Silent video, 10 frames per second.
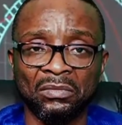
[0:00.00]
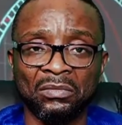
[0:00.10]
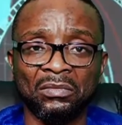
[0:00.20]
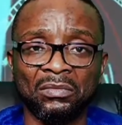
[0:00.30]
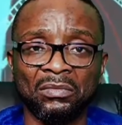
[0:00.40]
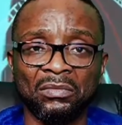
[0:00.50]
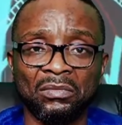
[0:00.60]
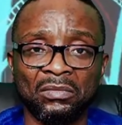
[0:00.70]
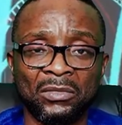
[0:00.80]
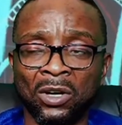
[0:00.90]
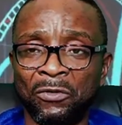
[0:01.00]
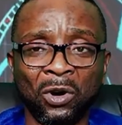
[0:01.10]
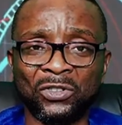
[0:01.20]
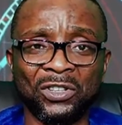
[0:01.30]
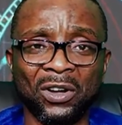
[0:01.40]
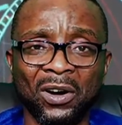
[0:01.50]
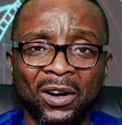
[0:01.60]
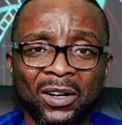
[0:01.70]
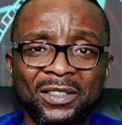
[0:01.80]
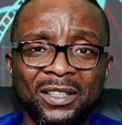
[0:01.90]
Of course not. He's a
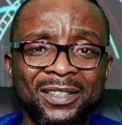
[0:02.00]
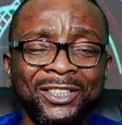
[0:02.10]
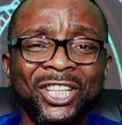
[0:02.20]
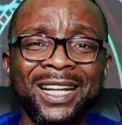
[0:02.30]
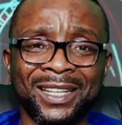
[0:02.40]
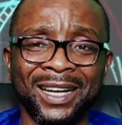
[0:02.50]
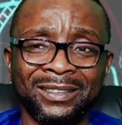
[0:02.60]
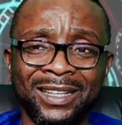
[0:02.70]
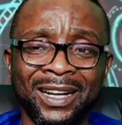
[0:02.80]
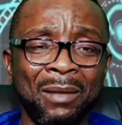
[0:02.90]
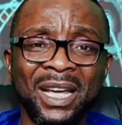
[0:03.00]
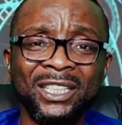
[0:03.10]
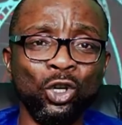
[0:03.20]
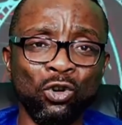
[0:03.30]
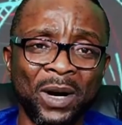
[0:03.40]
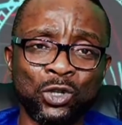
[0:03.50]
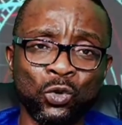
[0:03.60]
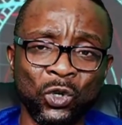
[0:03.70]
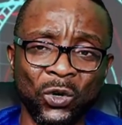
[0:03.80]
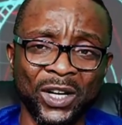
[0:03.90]
charlatan. There are many Yorubas who know that
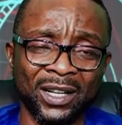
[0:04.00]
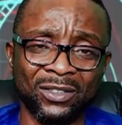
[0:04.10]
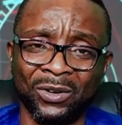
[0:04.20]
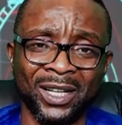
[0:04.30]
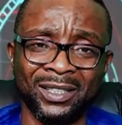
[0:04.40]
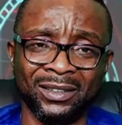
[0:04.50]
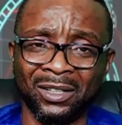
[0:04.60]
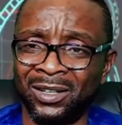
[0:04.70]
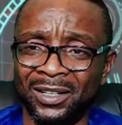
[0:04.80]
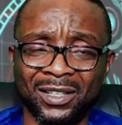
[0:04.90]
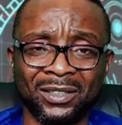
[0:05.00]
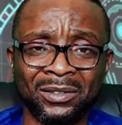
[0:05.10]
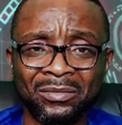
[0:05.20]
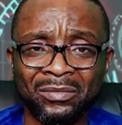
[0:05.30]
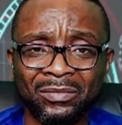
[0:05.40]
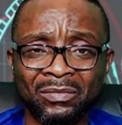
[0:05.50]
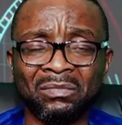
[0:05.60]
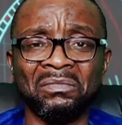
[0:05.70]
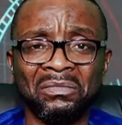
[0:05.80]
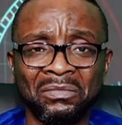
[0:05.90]
already, honestly. Yes. God
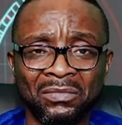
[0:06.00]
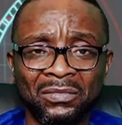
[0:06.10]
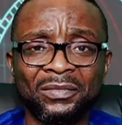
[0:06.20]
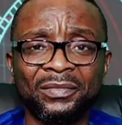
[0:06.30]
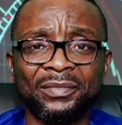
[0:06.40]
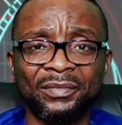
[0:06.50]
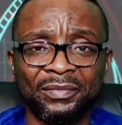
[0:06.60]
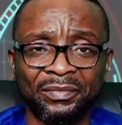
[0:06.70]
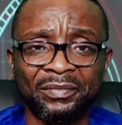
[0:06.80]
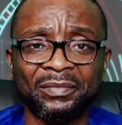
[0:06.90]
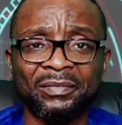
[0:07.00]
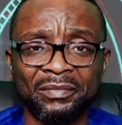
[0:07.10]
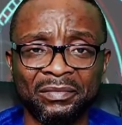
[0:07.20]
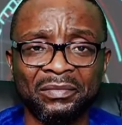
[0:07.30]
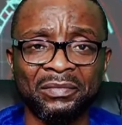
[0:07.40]
never sent him on any message.